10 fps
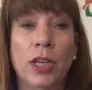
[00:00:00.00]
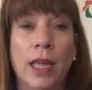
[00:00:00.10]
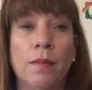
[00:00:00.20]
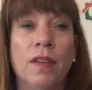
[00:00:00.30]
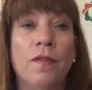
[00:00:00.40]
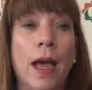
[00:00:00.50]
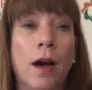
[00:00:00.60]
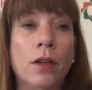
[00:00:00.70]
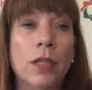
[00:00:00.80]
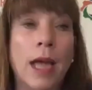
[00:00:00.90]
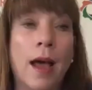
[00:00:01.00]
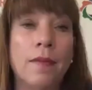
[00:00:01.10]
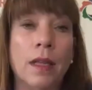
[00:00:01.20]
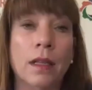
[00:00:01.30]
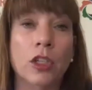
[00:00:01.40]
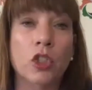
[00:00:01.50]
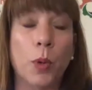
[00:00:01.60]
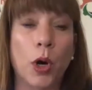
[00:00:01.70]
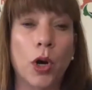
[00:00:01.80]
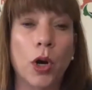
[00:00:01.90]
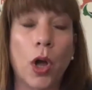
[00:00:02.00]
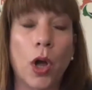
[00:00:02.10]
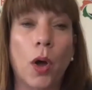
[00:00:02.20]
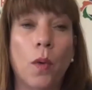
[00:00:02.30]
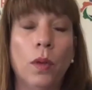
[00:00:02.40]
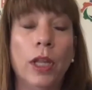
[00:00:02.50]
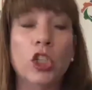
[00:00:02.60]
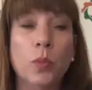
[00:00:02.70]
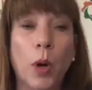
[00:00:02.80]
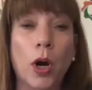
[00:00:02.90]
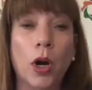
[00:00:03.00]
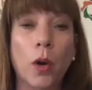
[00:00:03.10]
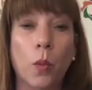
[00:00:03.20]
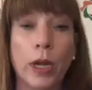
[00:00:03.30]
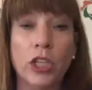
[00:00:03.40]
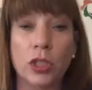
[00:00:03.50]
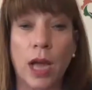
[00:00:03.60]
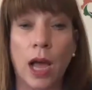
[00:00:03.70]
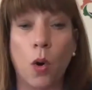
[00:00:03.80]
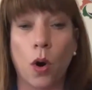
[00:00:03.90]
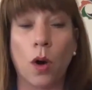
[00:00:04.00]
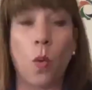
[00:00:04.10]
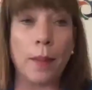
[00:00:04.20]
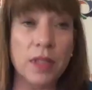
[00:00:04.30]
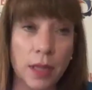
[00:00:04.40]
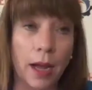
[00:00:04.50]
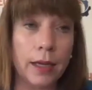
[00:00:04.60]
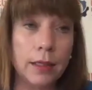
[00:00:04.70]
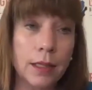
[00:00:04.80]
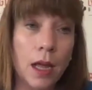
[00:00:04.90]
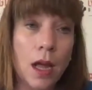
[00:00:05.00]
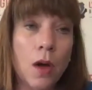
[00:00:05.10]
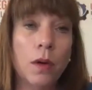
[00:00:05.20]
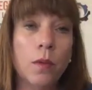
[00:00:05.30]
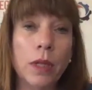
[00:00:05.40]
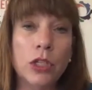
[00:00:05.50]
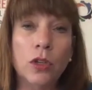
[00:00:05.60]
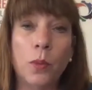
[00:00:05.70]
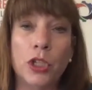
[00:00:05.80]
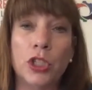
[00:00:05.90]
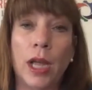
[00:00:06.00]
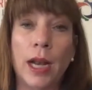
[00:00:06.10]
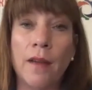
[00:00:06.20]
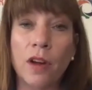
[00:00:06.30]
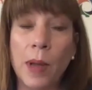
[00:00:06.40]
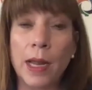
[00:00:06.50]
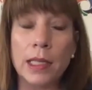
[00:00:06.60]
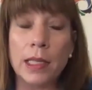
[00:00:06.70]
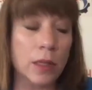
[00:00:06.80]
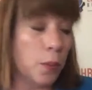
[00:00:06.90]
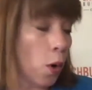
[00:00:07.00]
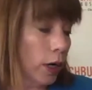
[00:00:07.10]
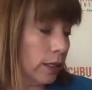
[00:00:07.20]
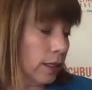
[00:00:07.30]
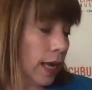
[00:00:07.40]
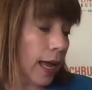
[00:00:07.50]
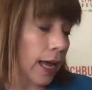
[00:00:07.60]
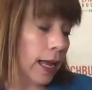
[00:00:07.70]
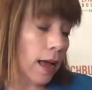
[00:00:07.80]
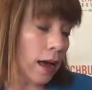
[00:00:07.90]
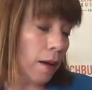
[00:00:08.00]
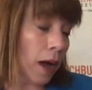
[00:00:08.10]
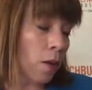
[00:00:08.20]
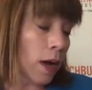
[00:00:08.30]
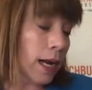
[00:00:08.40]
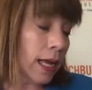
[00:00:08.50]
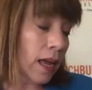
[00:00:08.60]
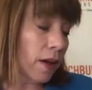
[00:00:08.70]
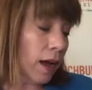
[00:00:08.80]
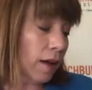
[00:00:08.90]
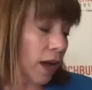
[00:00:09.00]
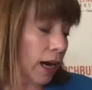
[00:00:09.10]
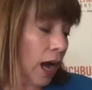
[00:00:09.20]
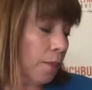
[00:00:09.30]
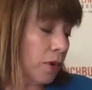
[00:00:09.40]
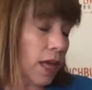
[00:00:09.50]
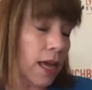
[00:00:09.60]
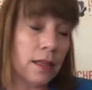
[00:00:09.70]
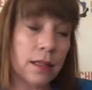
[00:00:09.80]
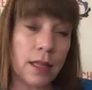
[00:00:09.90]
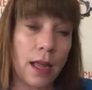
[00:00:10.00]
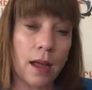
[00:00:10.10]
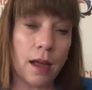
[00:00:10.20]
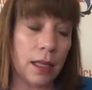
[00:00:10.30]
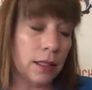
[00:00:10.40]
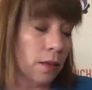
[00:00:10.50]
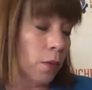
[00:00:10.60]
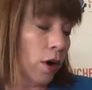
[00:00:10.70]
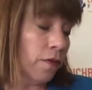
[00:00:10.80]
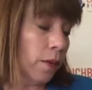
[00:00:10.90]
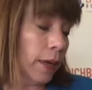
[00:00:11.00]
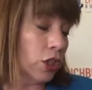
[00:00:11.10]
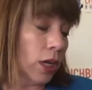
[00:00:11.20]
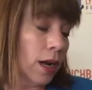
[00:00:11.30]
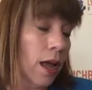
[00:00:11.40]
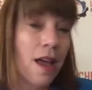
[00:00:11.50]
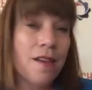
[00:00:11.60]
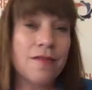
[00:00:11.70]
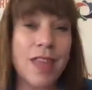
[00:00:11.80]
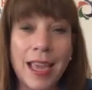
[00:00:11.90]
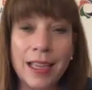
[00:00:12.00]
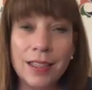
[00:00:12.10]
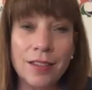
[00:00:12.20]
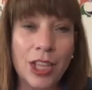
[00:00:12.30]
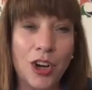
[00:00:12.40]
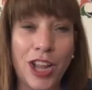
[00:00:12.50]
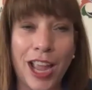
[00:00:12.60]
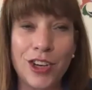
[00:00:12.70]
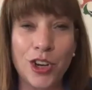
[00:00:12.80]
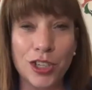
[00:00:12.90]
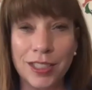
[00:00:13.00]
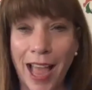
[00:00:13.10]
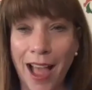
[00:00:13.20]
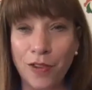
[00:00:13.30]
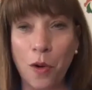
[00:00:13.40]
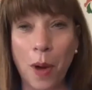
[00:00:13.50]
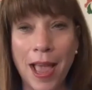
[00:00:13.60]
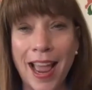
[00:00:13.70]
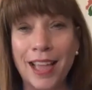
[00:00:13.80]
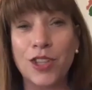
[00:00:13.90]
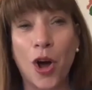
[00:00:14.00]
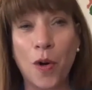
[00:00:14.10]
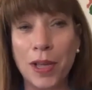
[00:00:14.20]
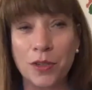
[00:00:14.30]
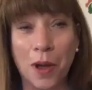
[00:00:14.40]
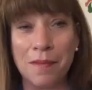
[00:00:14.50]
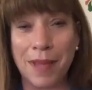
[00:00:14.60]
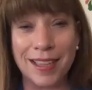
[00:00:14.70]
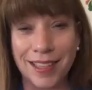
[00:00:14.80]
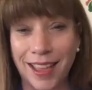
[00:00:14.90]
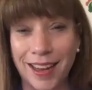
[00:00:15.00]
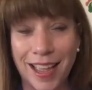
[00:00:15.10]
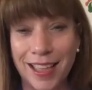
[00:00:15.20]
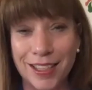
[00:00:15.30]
be found at the lynchburgregion.org website. We really do appreciate everybody's support today. I want to give, I've got a couple thanks and some more information. Thanks, Senator Kaine, to your staff. Gwen, as always, Gwen Mason is